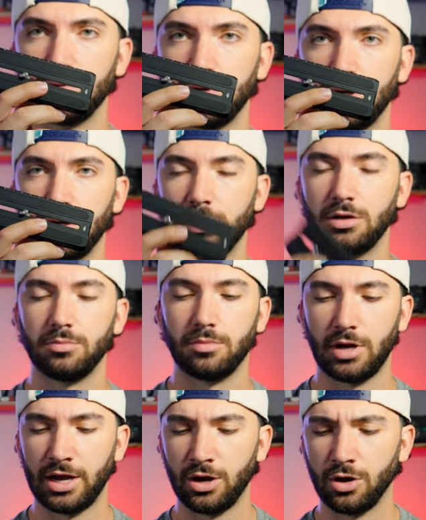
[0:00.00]

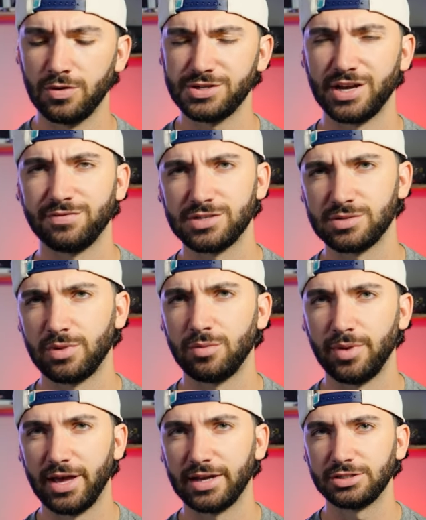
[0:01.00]
I always have this in my
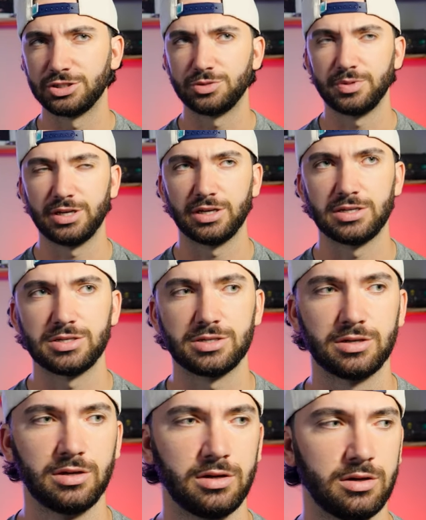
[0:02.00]
bag just because